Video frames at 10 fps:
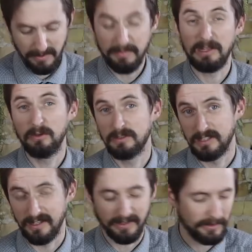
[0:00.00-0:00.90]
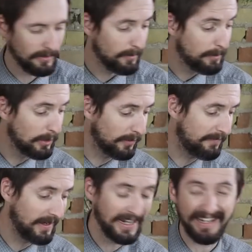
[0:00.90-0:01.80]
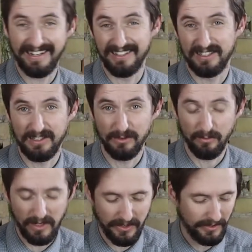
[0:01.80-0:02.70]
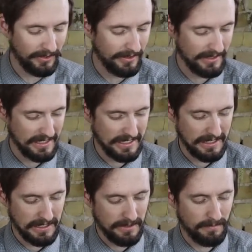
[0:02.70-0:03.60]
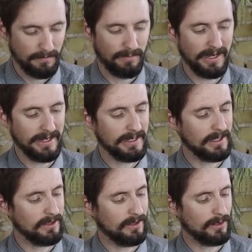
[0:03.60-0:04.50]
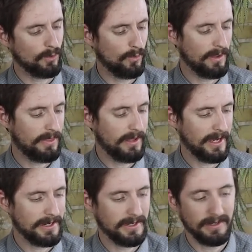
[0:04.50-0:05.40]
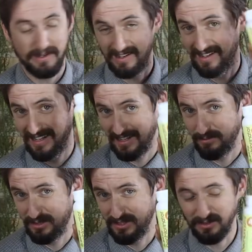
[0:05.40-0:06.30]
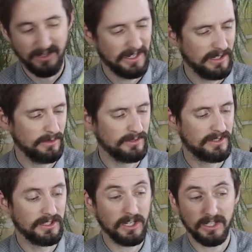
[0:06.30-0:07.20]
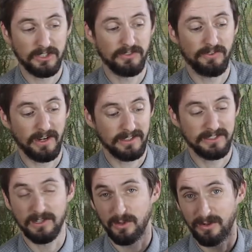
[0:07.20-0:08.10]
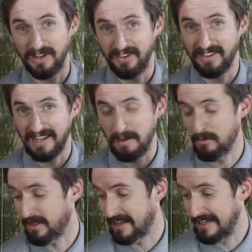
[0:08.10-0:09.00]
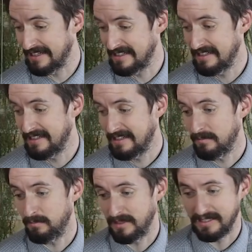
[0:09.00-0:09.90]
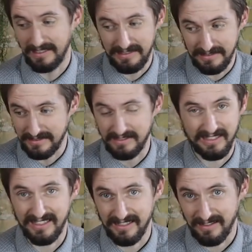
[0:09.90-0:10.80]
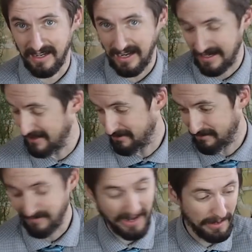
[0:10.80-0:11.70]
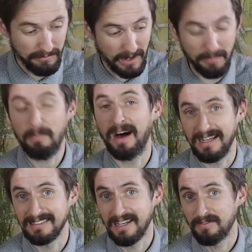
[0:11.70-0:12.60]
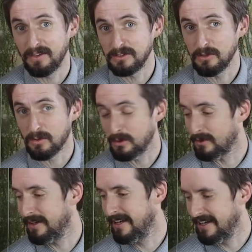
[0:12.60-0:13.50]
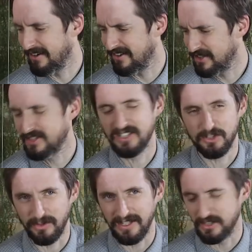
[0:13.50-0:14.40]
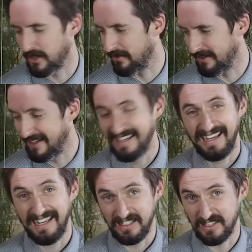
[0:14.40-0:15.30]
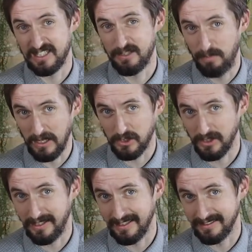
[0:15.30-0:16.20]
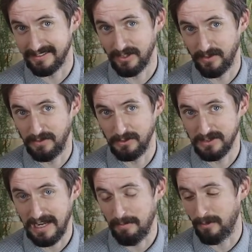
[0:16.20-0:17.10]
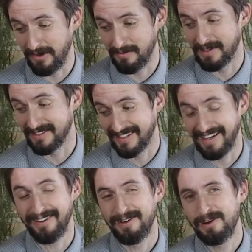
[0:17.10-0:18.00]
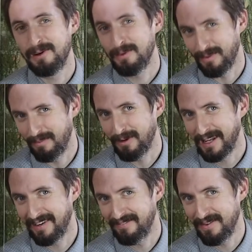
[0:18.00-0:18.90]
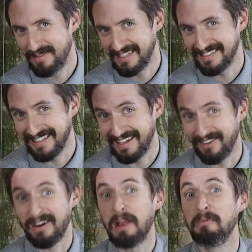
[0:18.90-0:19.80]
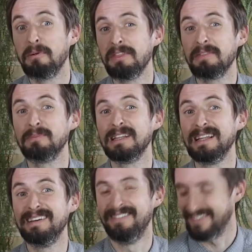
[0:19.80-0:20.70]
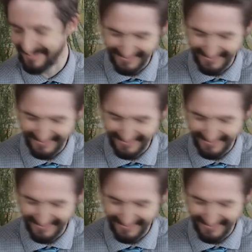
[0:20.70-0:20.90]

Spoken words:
gonna be using purified and distilled water, but along with that, I'm still gonna use the Josh's Frogs dechlorinator that came with the kit because I'm not positive there's no chlorine in here, and just to treat it generally. It's especially necessary if you use tap water because again, we're putting amphibians in here and we want them to live.